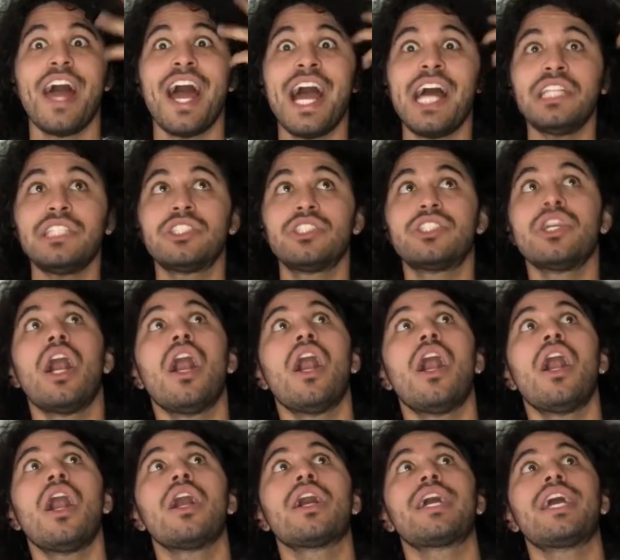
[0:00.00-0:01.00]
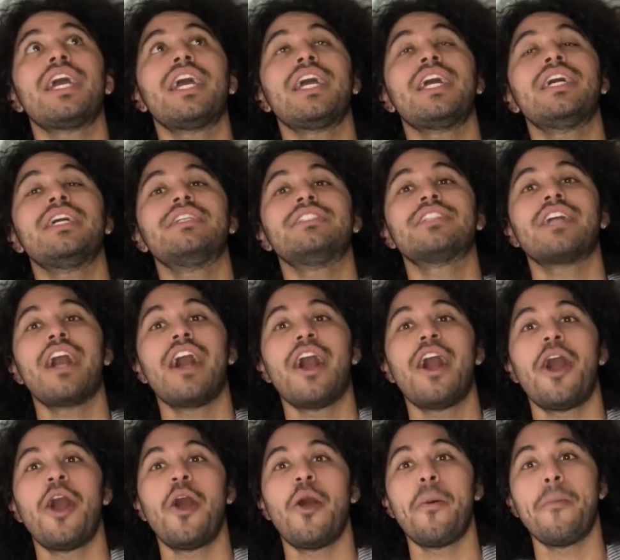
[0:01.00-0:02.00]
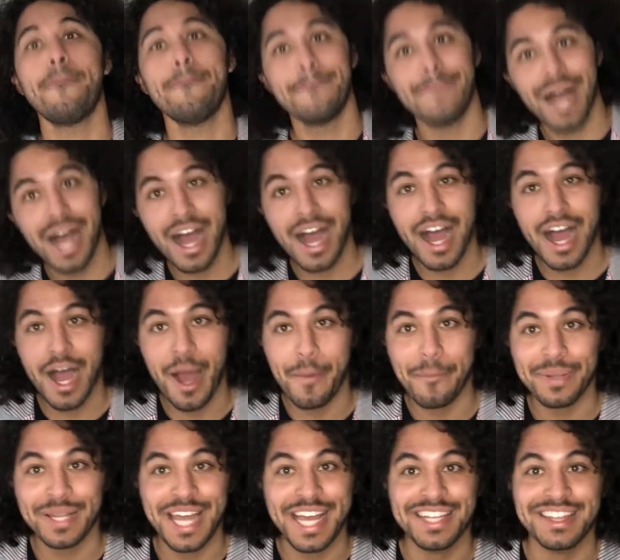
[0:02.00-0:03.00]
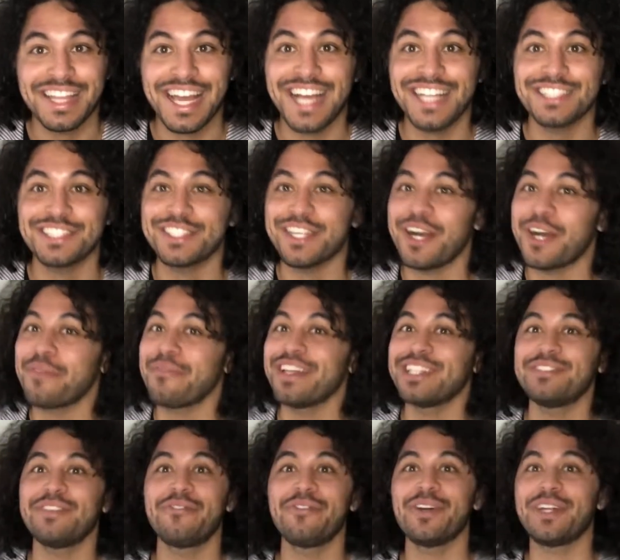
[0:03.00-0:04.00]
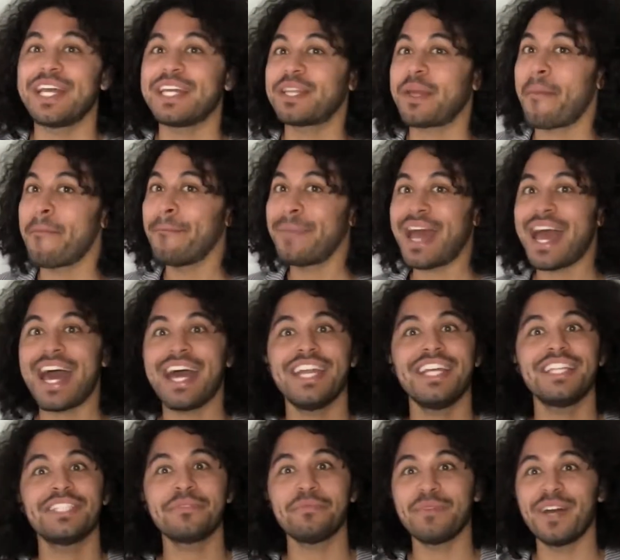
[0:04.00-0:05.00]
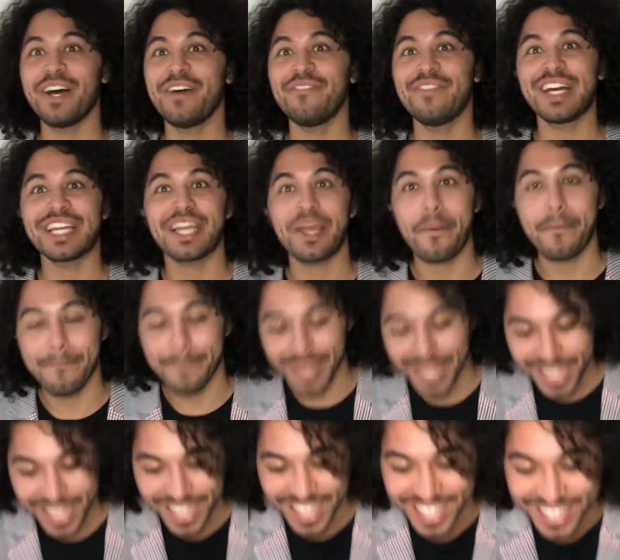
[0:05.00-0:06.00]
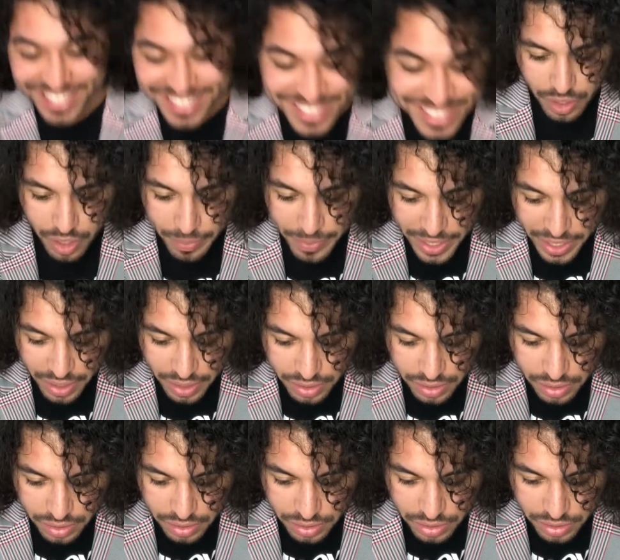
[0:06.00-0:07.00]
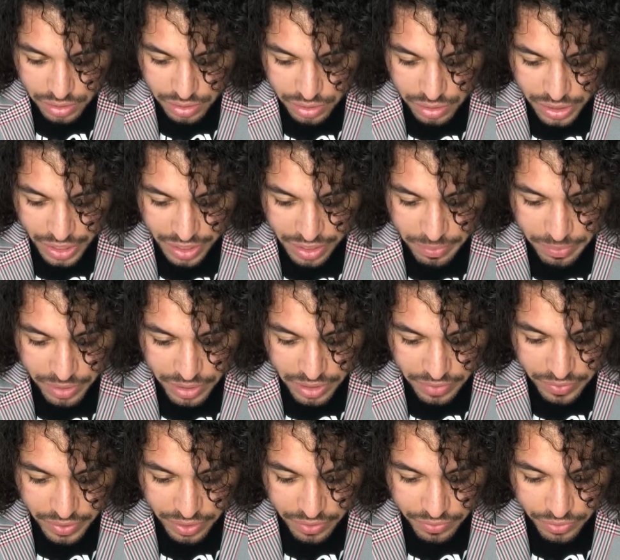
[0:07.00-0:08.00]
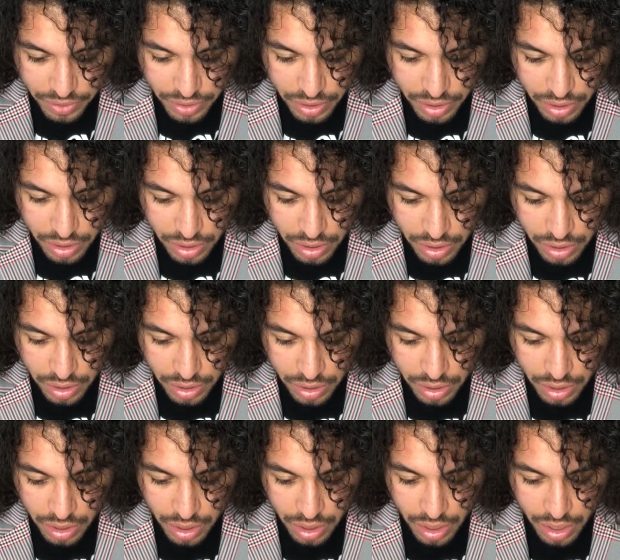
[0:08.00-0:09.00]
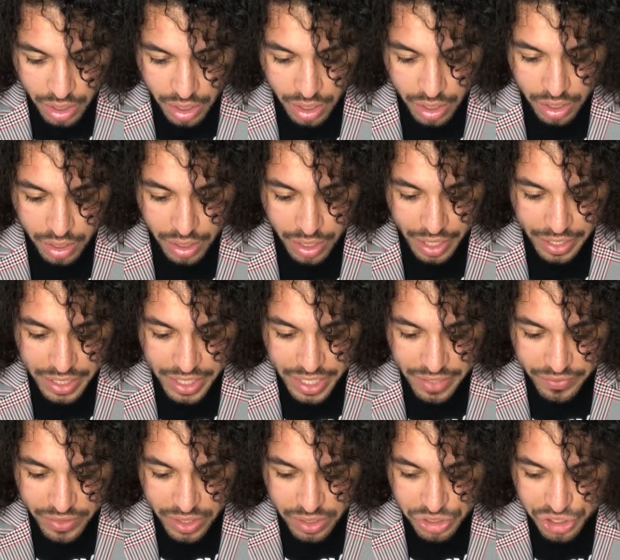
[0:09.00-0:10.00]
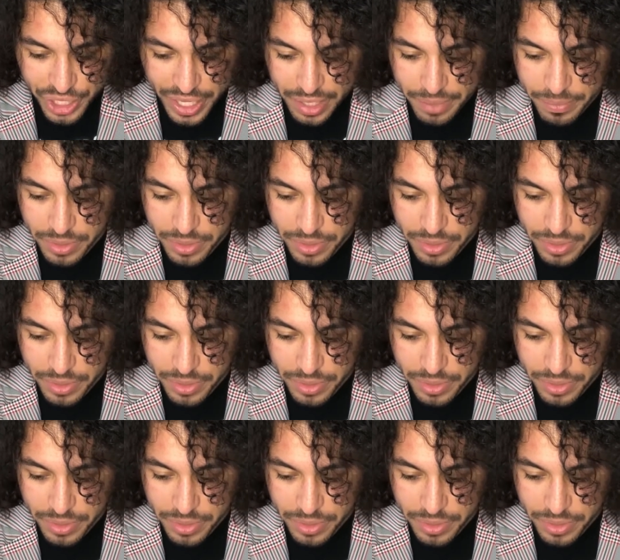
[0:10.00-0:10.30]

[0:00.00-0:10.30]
that song is a bop. Like, that song makes you feel like the baddest motherfucking bitch. Oh my, she had a music video for it? I didn't even know she had a